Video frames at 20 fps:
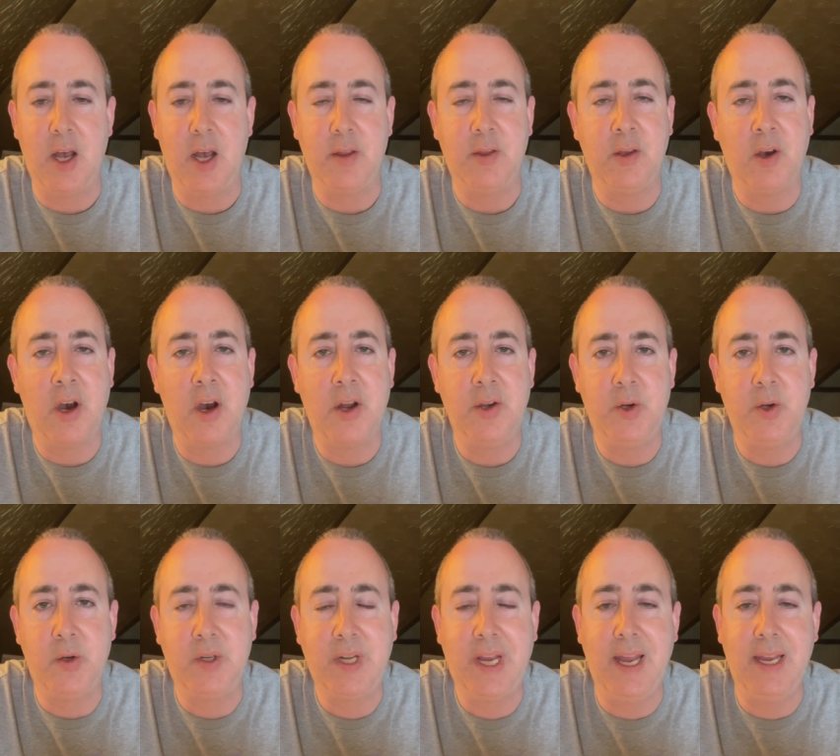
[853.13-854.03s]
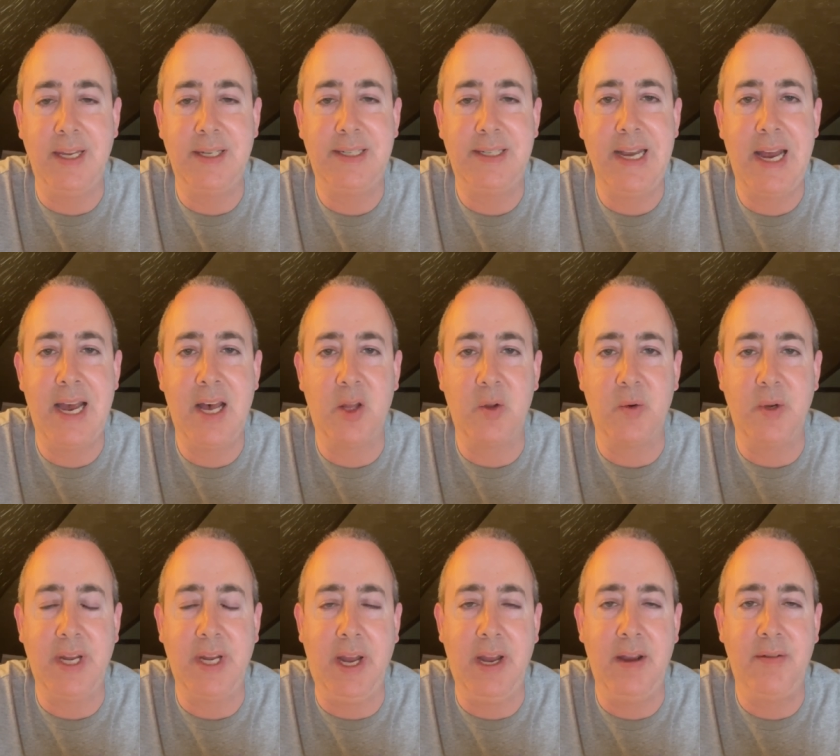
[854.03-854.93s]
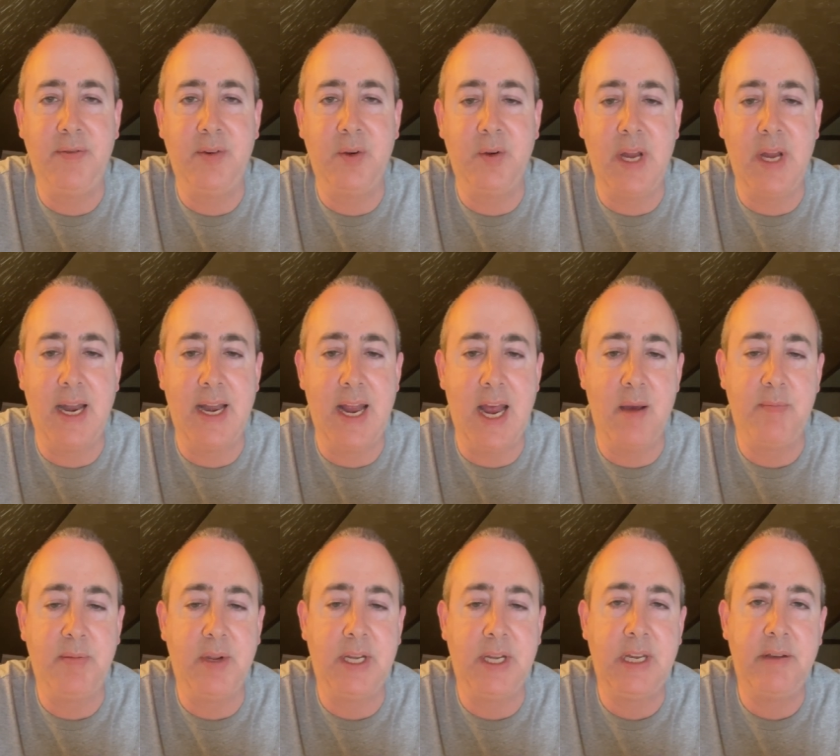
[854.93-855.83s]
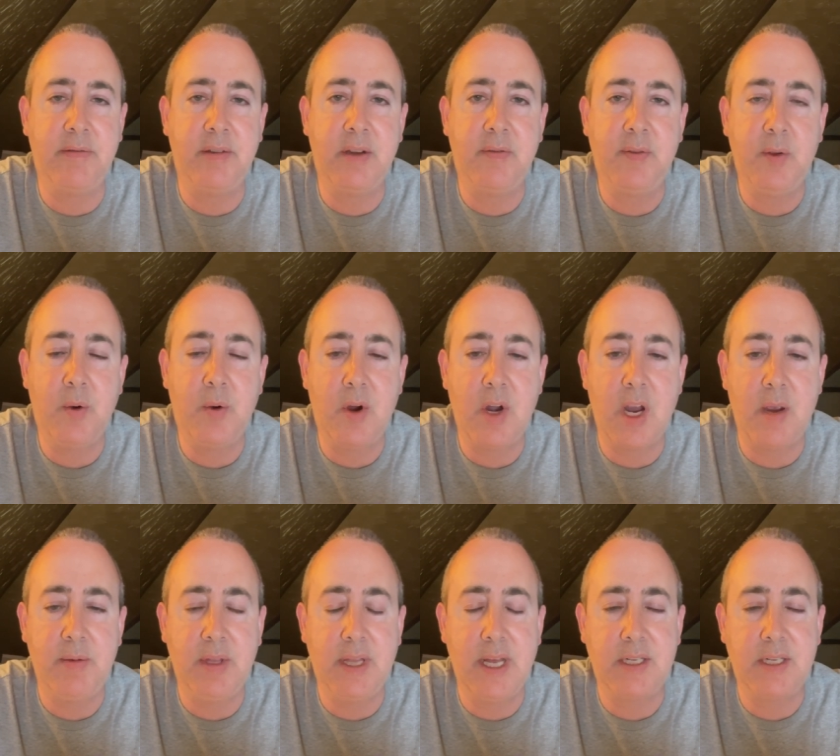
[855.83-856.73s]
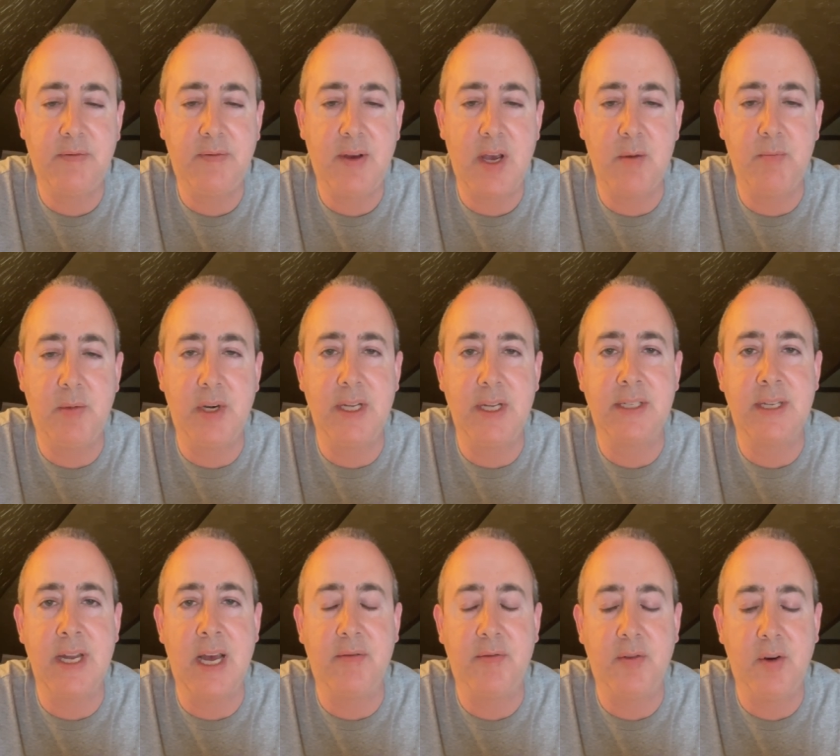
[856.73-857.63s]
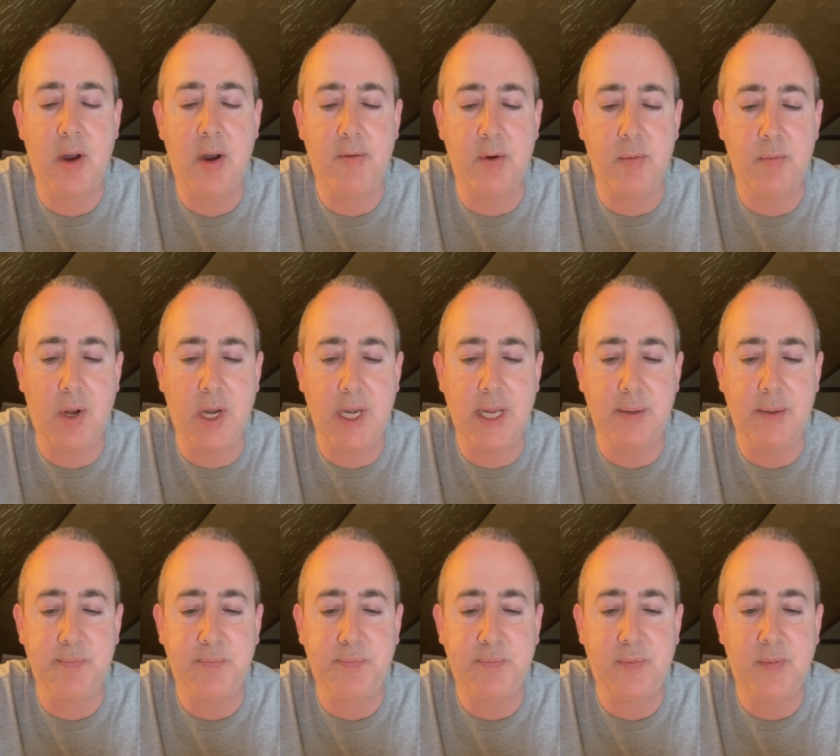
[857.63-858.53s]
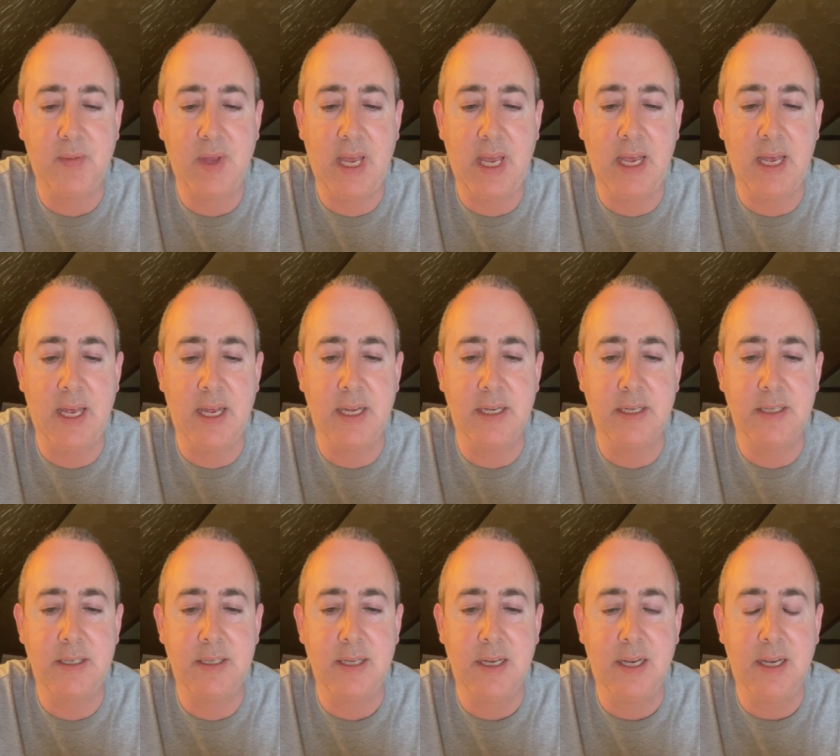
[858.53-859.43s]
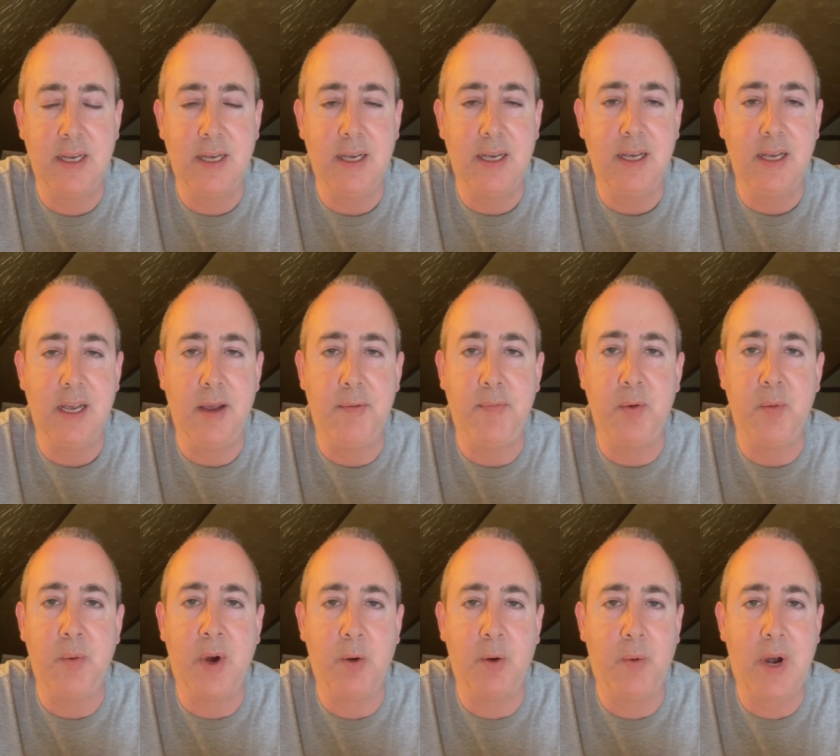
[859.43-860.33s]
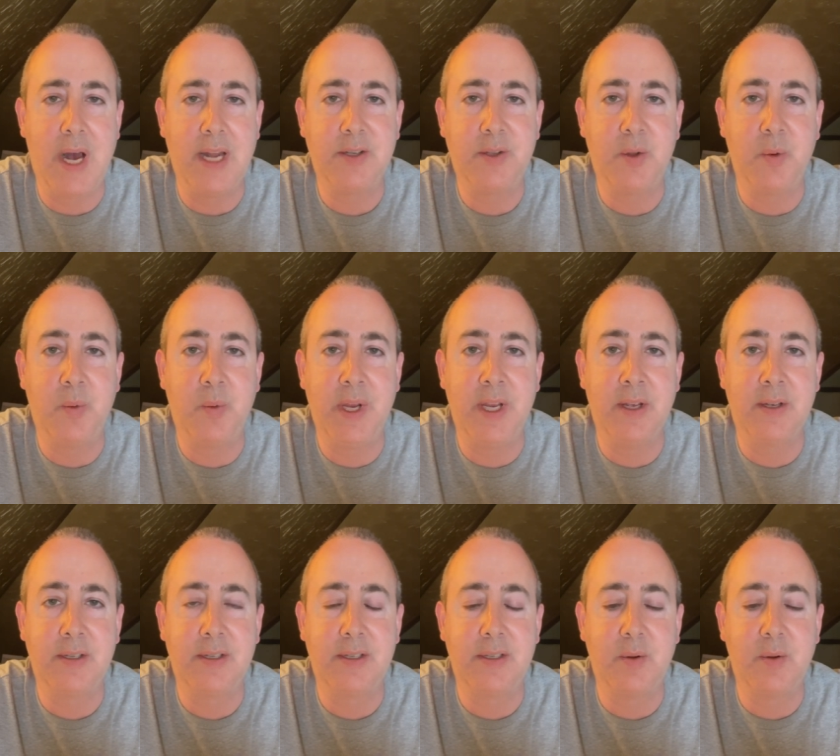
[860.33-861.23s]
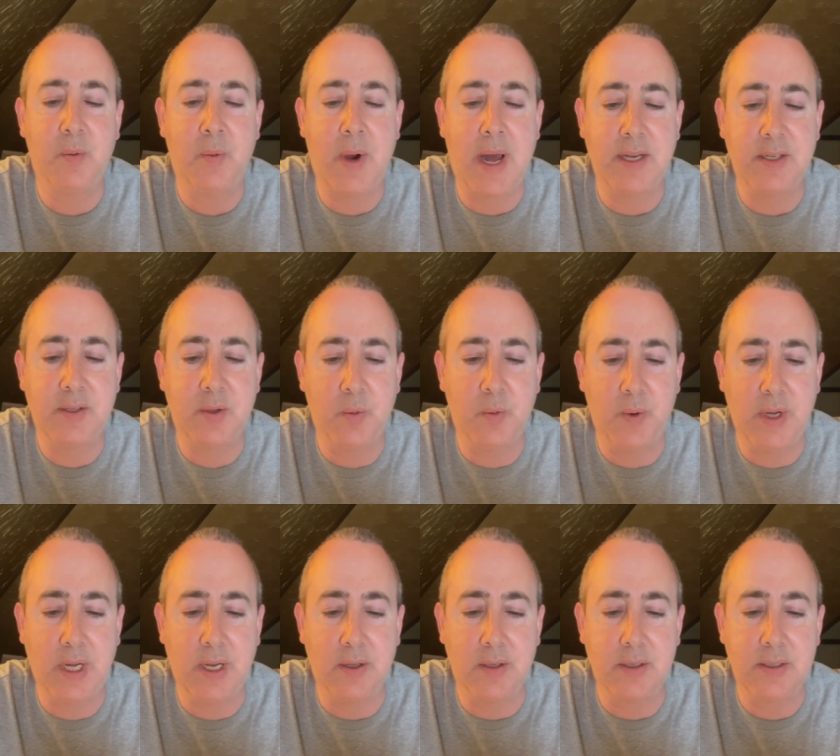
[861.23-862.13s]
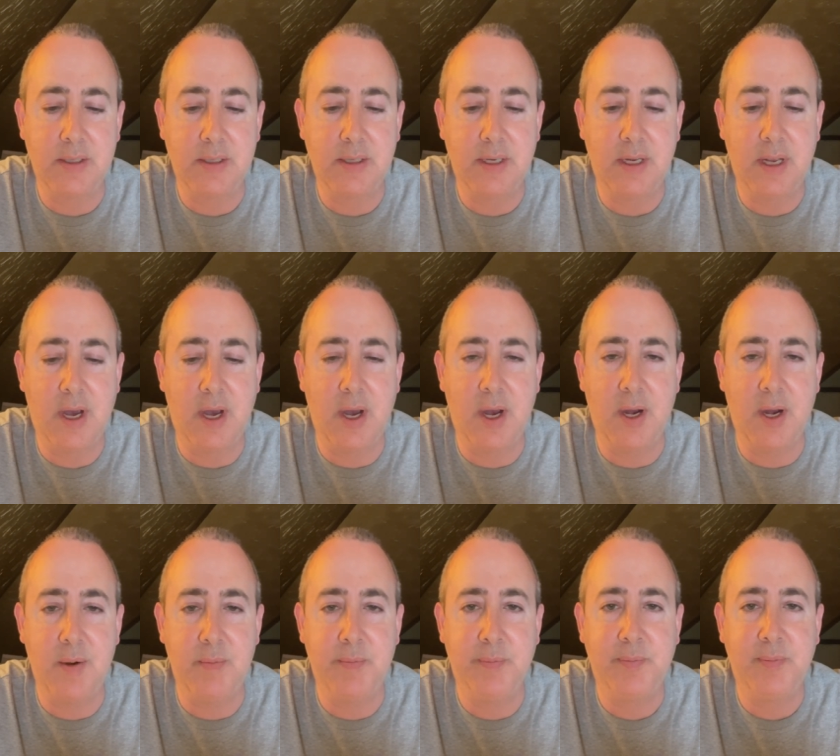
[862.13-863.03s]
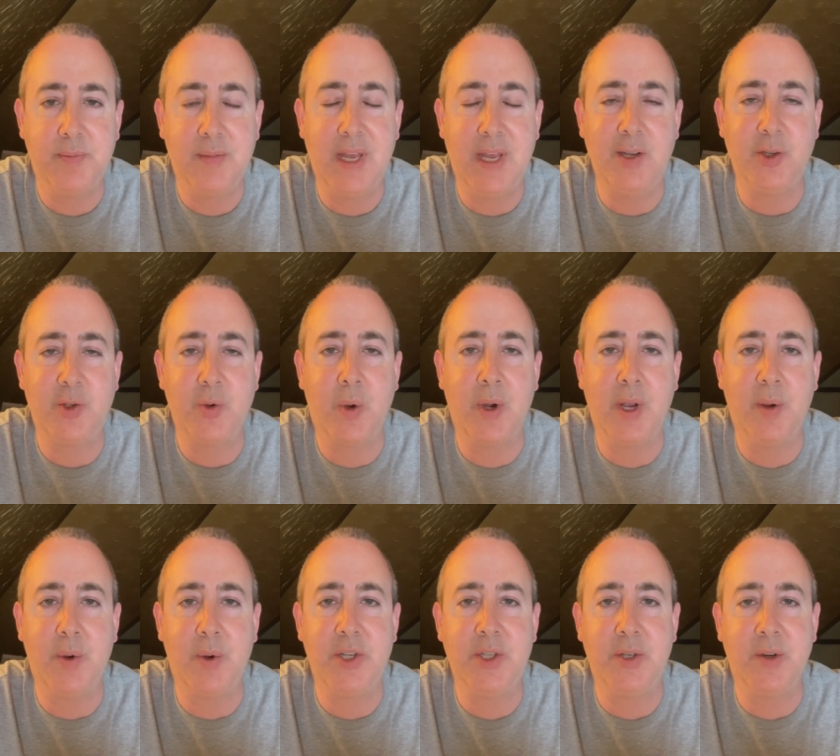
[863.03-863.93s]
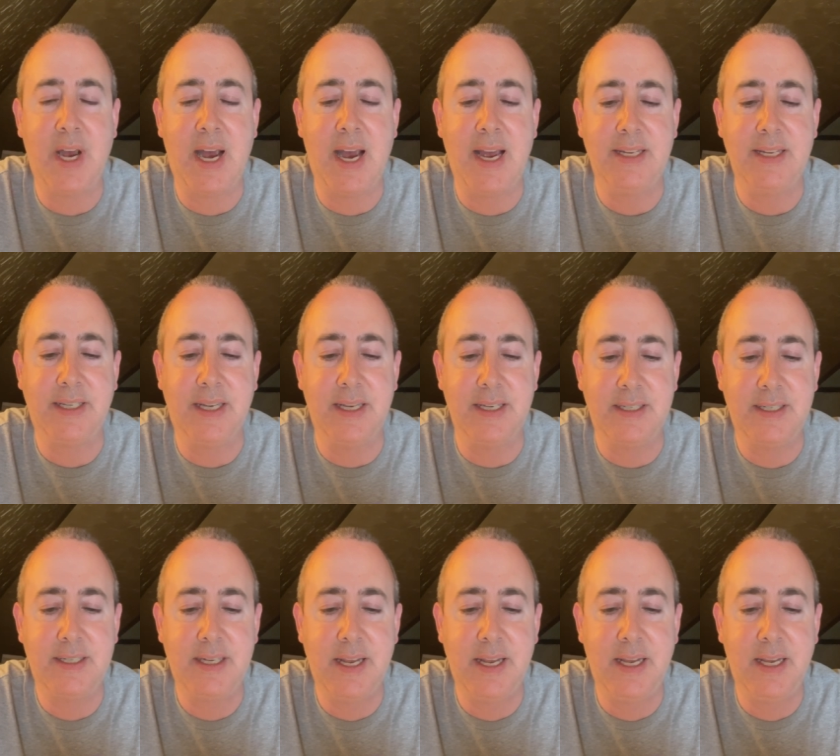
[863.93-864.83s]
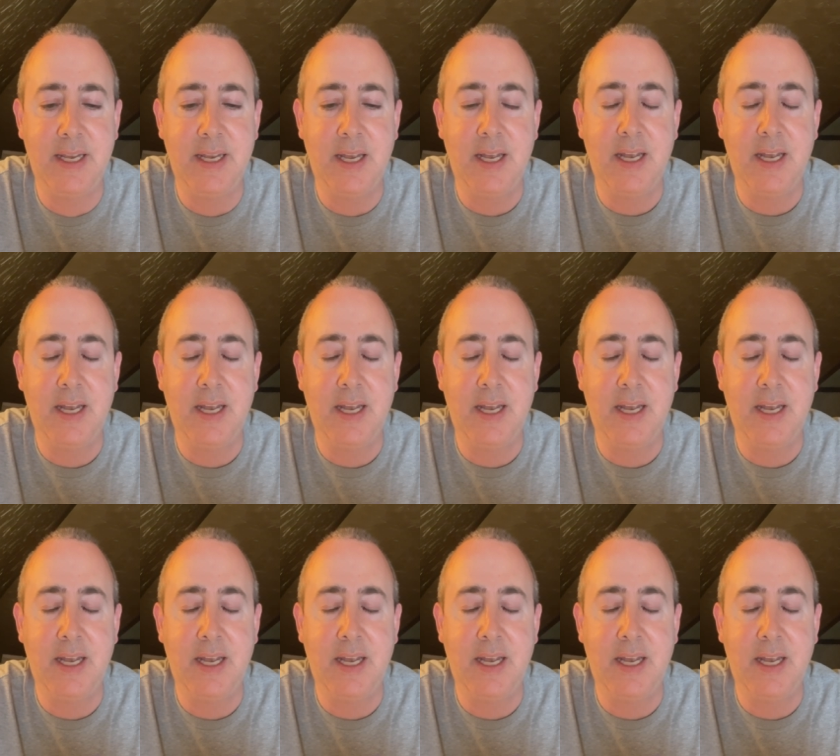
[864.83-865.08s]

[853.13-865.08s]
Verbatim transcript: the $100K salary if you're not happy. And even if you are happy, that's fine, but it's not for everybody. And if you want to watch the wheels, watch the wheels. Enjoy what your eyes can see.